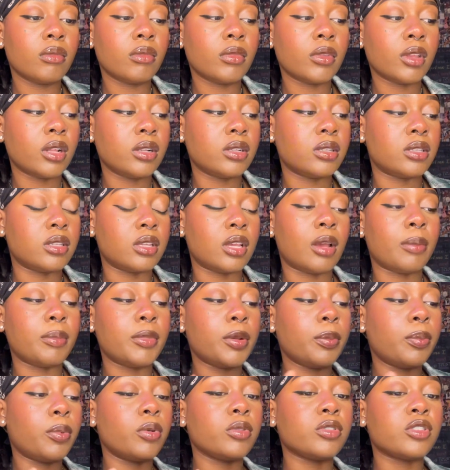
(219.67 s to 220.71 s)
Let's see. I'm
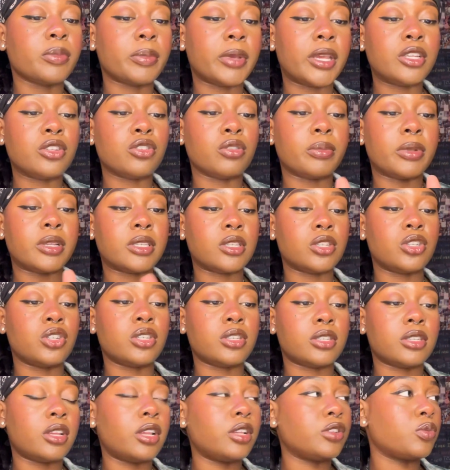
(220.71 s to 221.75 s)
going to pull some angel
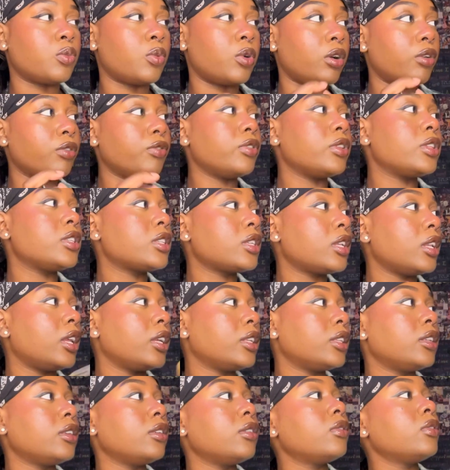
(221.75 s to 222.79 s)
messages as well for this
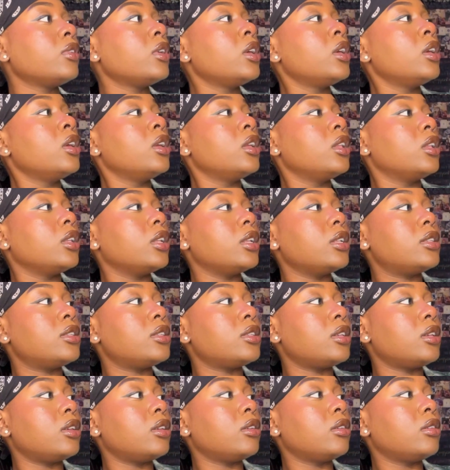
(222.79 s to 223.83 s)
collective. Let's
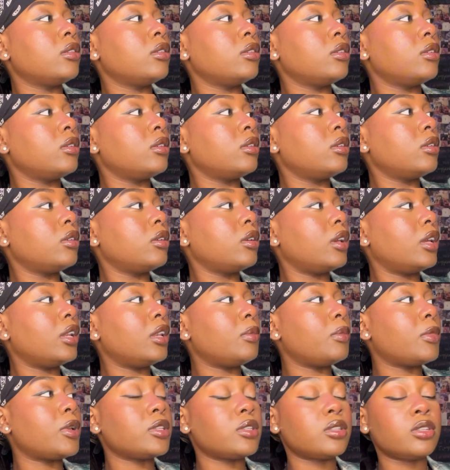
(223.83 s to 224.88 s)
see.
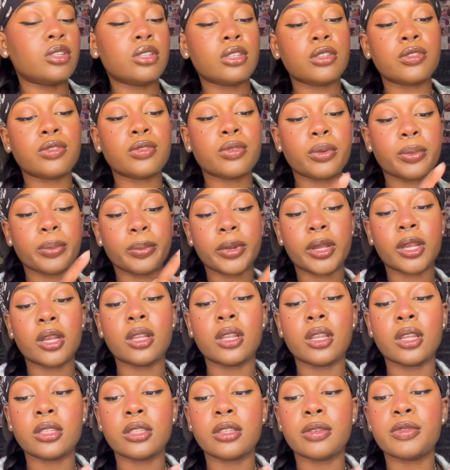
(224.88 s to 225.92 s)
Any messages from my
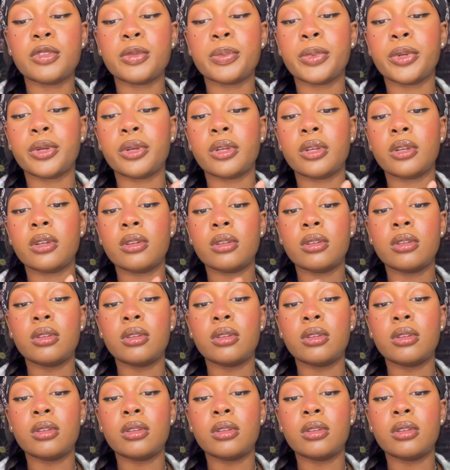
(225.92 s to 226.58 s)
collective spirit?